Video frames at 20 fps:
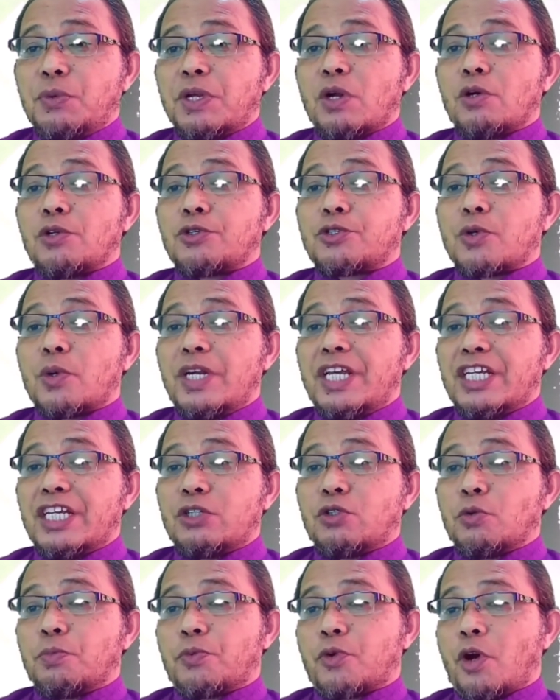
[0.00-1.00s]
it will also
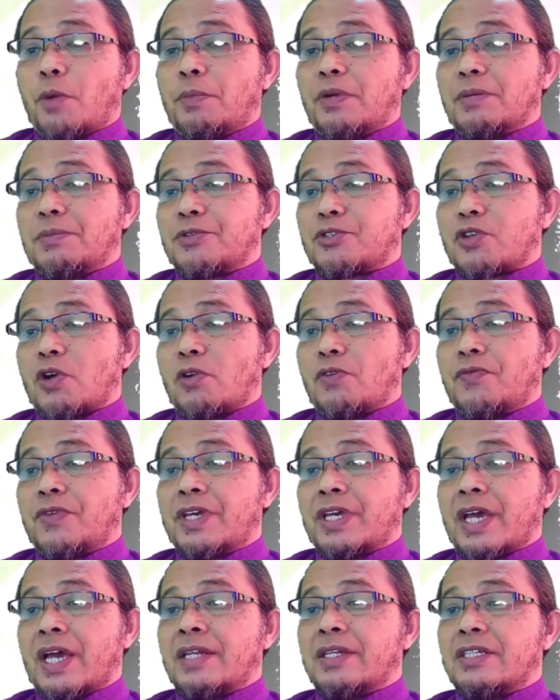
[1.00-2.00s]
lead to problem
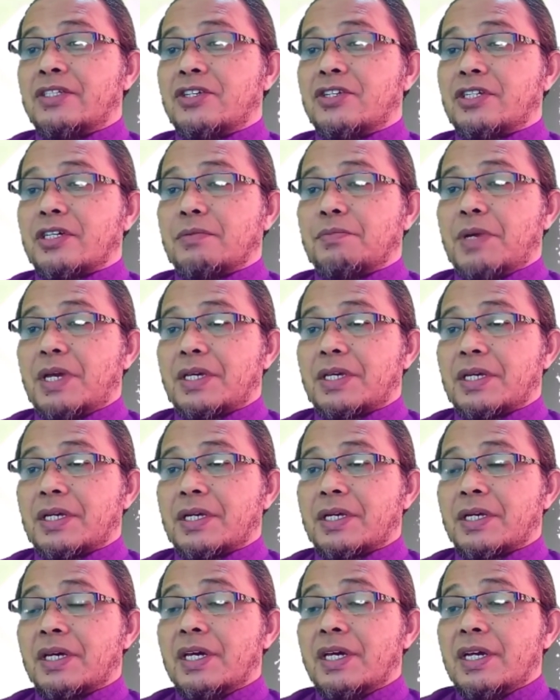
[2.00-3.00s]
solving and decision
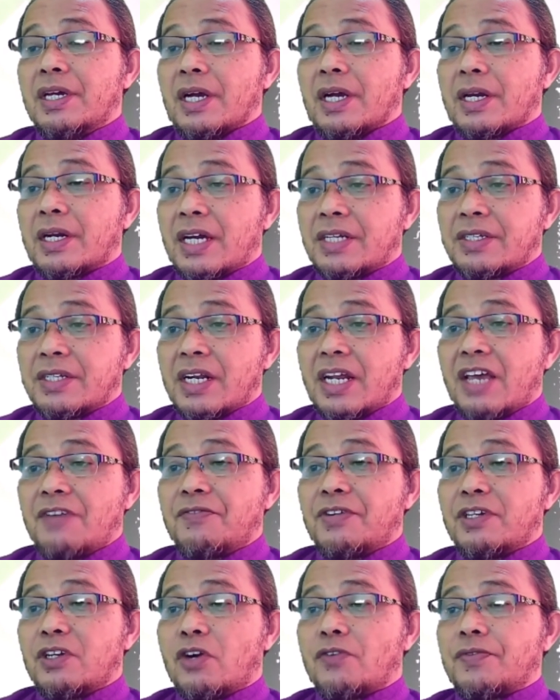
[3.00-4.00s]
making, another
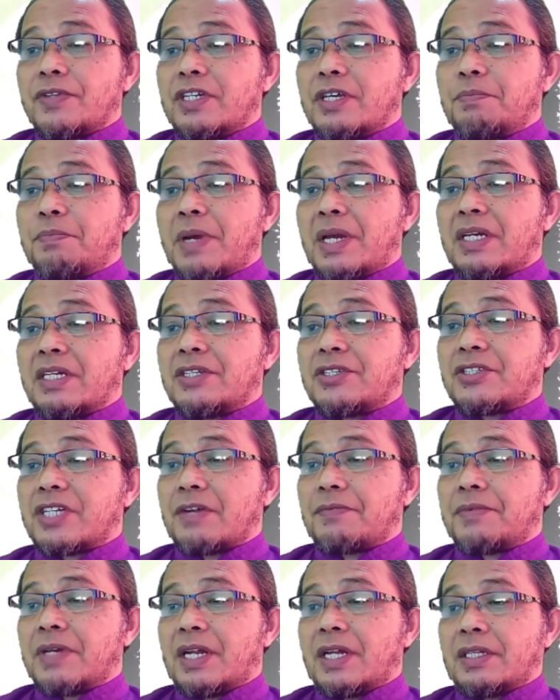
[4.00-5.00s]
level of
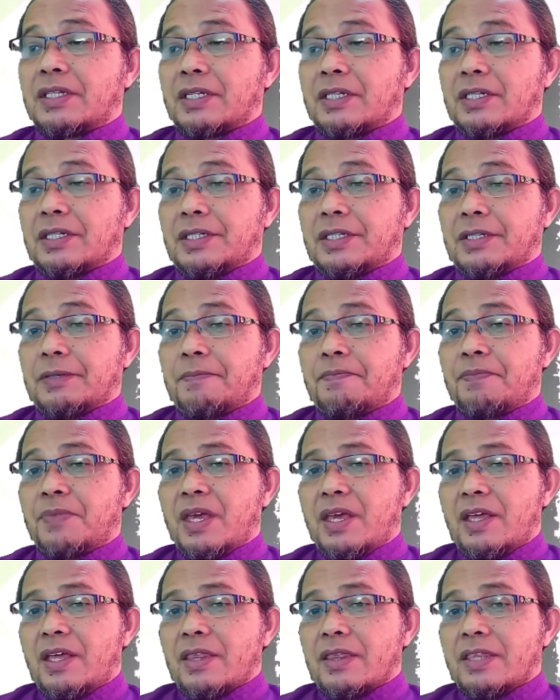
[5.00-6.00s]
independent self-directed learning.
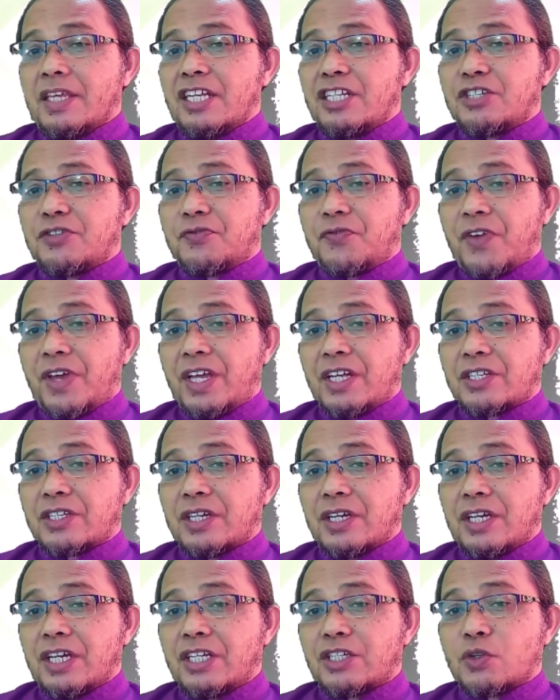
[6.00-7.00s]
This
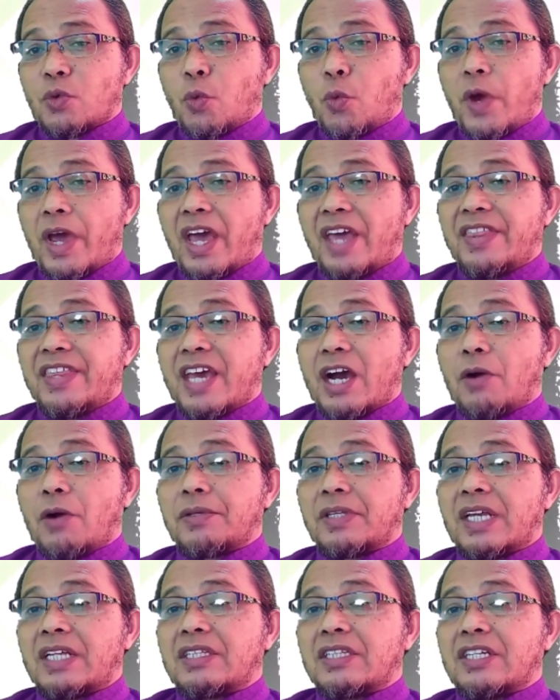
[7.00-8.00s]
phase is where
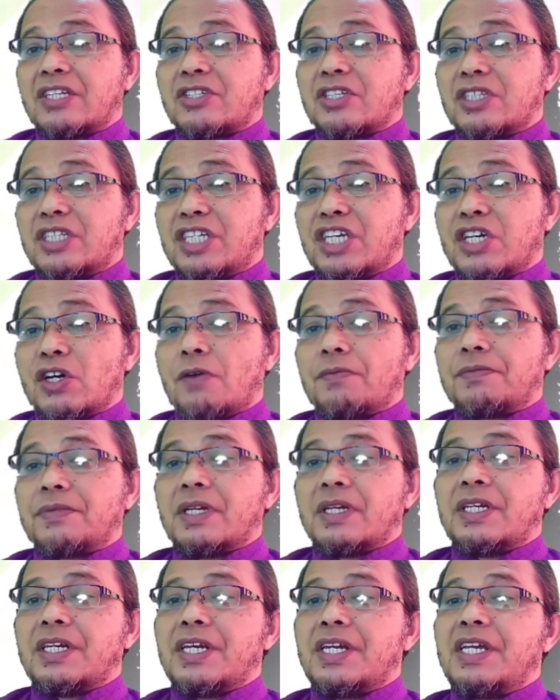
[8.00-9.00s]
the authenticity
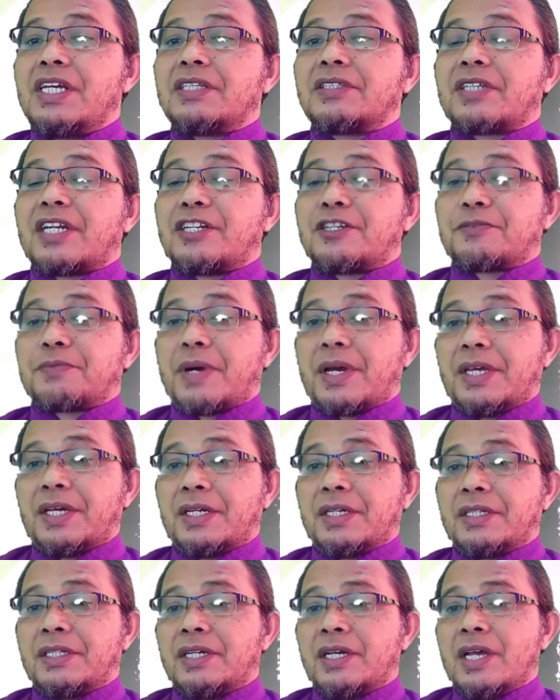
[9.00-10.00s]
of the learning
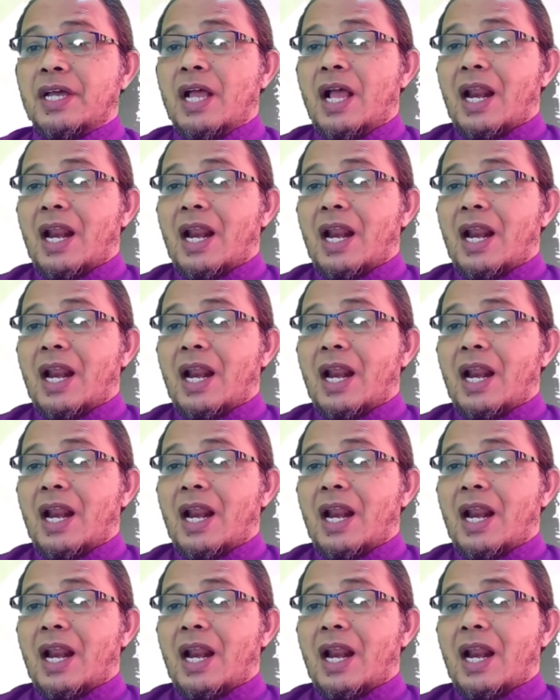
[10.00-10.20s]
transpires.